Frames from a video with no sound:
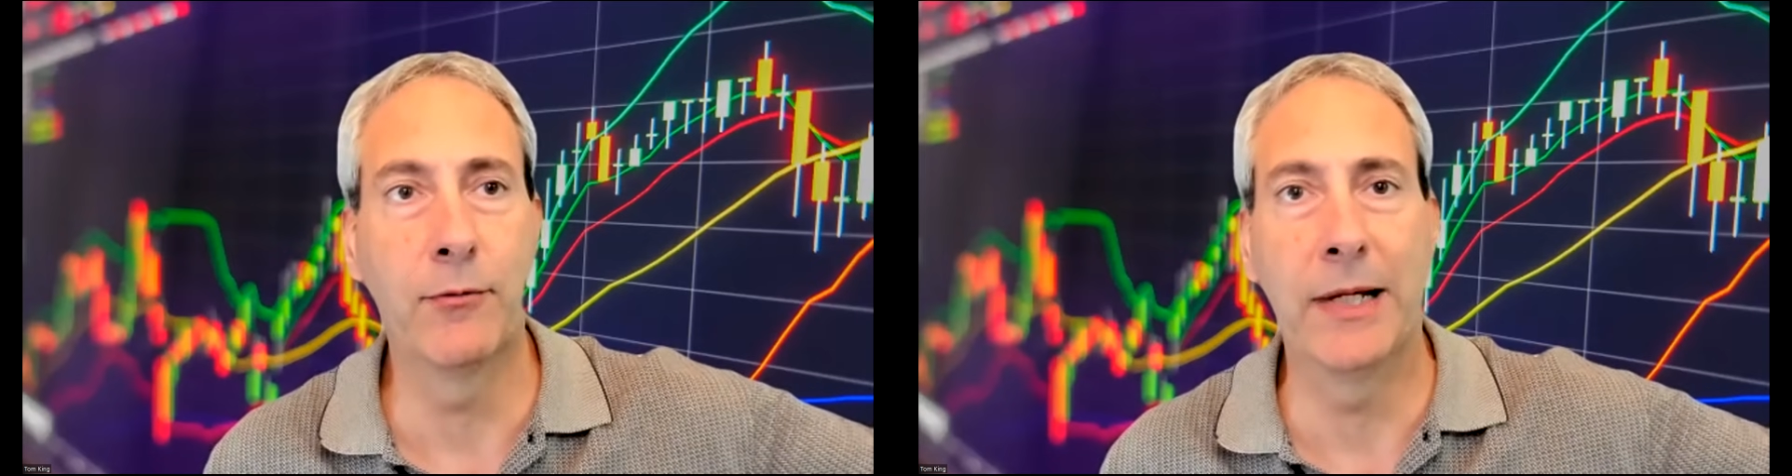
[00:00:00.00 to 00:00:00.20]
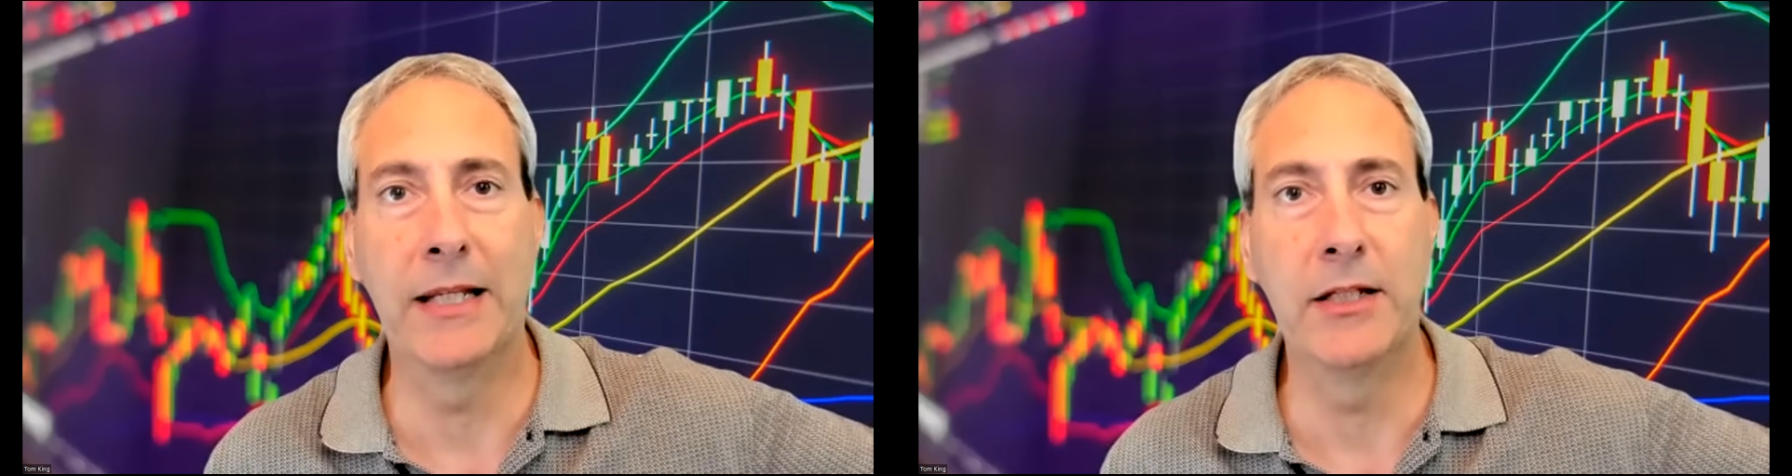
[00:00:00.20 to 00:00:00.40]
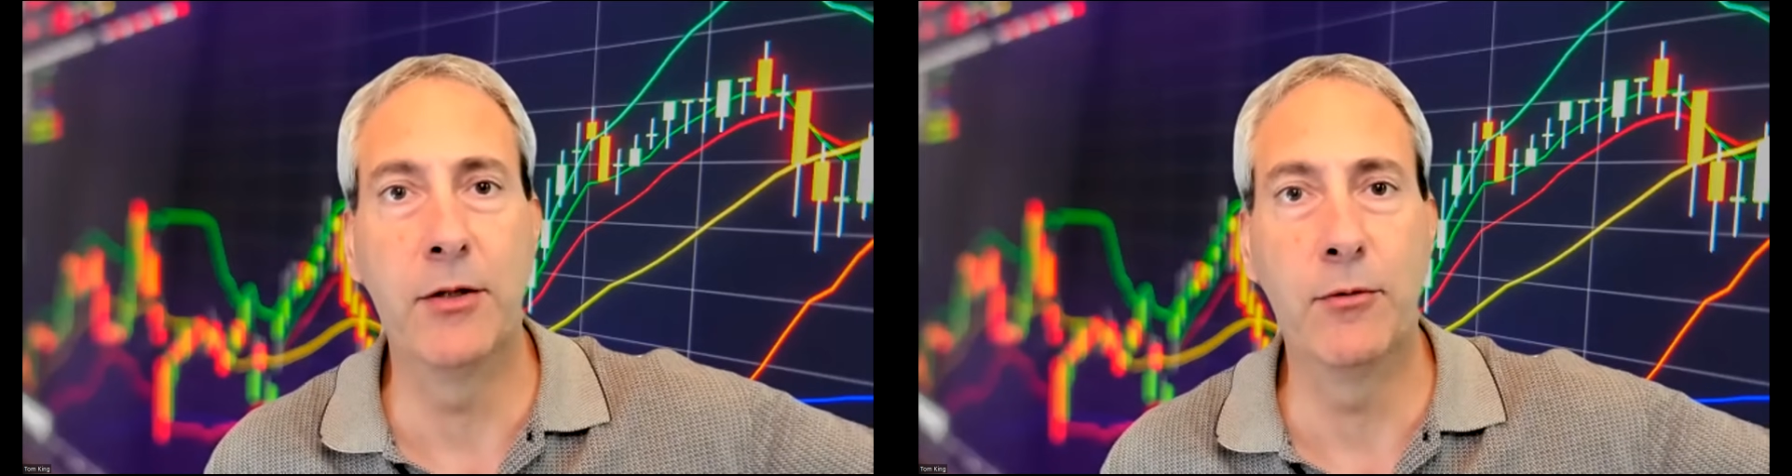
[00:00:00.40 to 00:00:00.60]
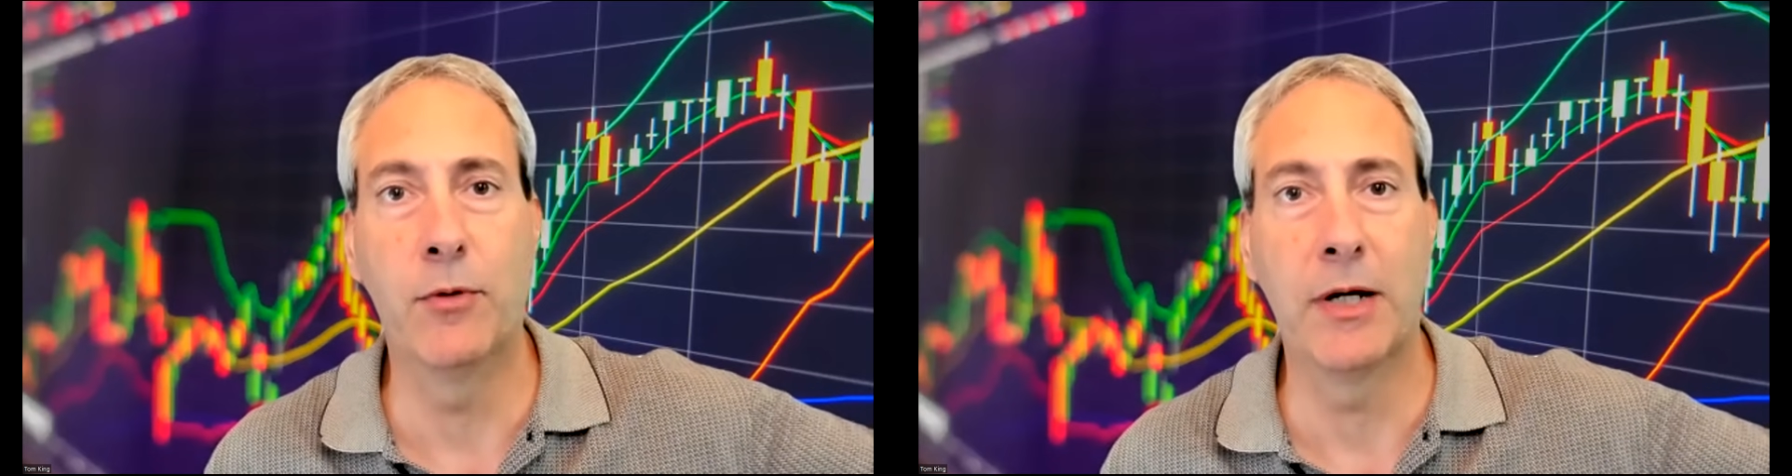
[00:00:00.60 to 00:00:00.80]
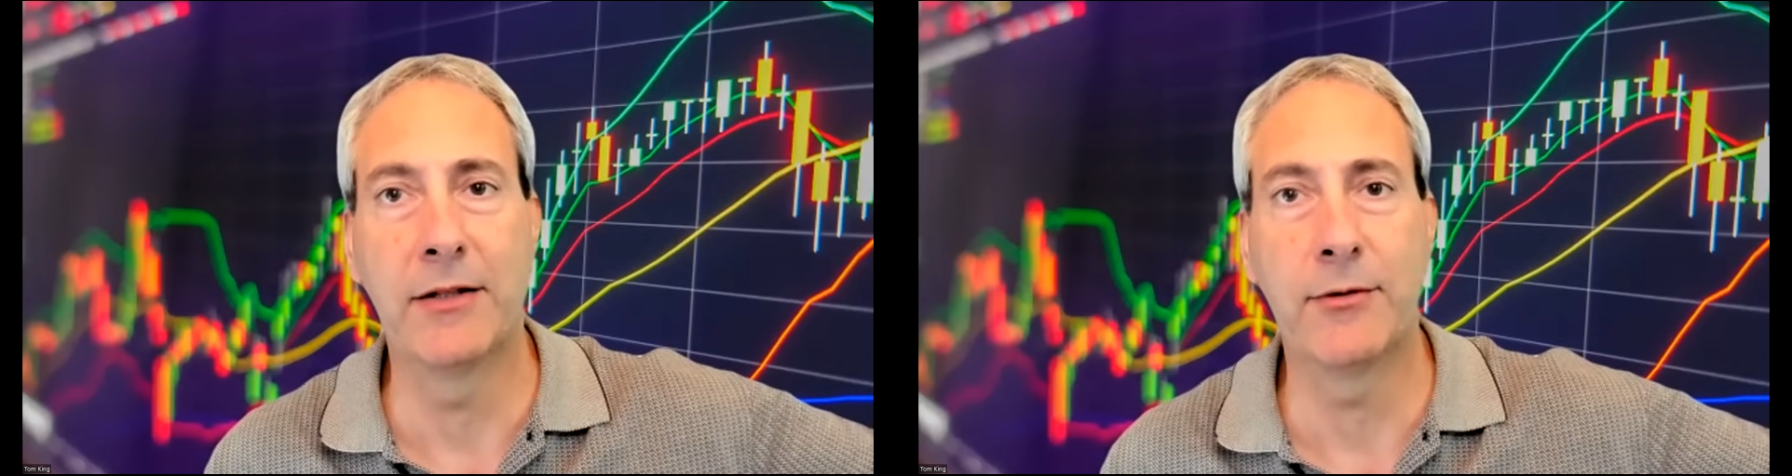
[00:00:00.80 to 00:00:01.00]
when you
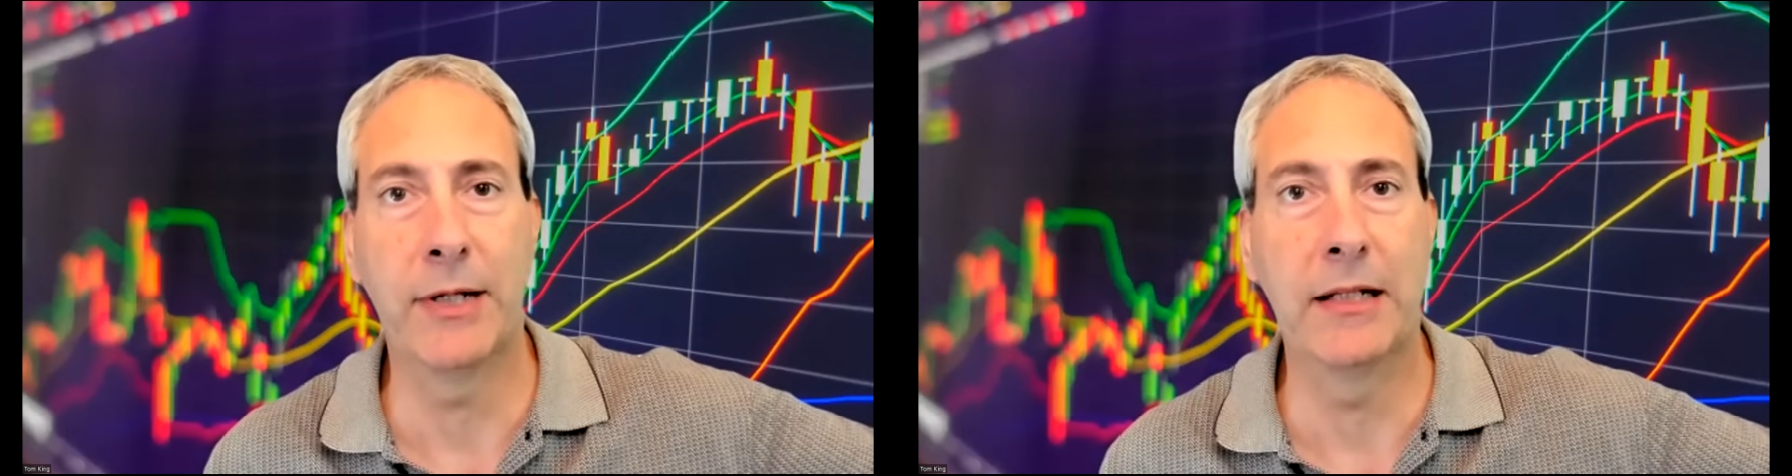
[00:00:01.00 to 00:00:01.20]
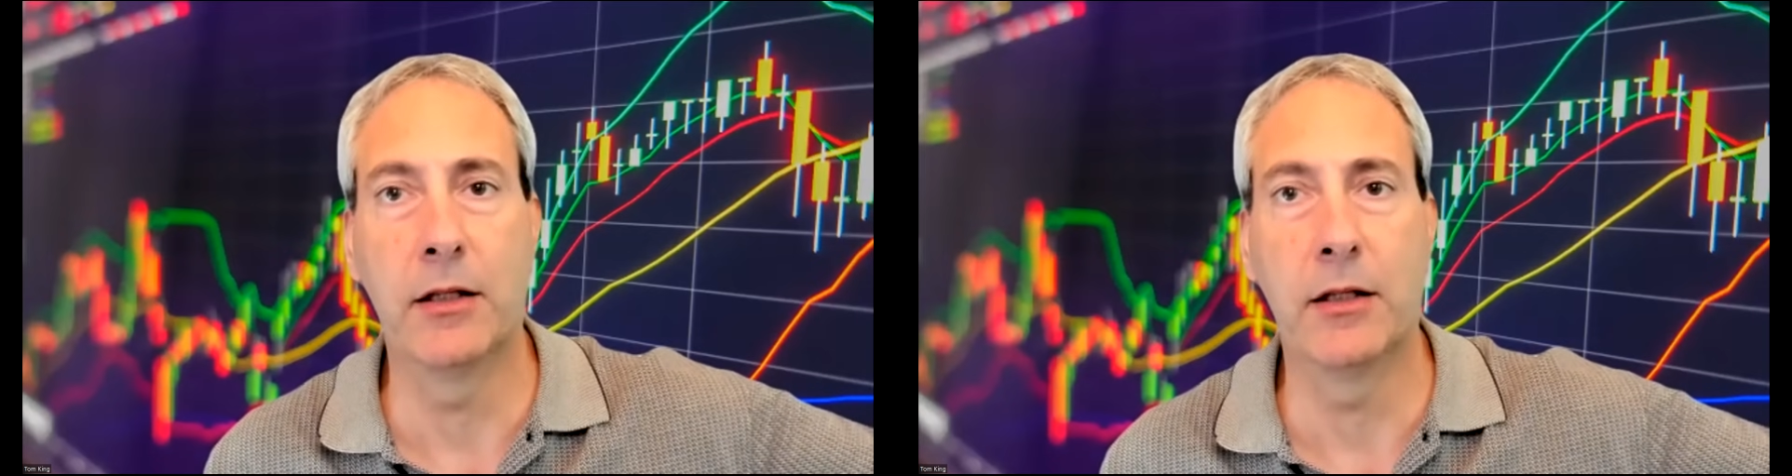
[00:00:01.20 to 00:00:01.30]
want to trade